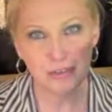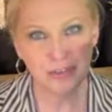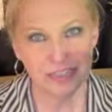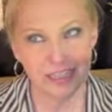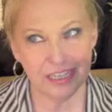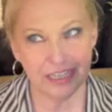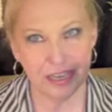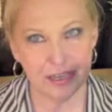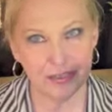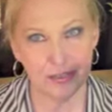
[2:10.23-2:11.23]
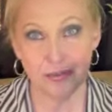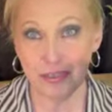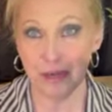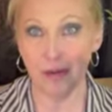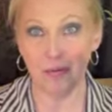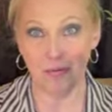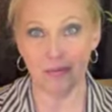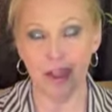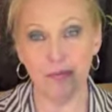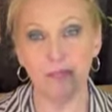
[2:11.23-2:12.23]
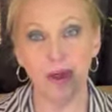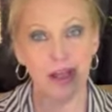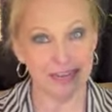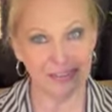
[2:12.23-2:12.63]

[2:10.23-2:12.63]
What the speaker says: unbox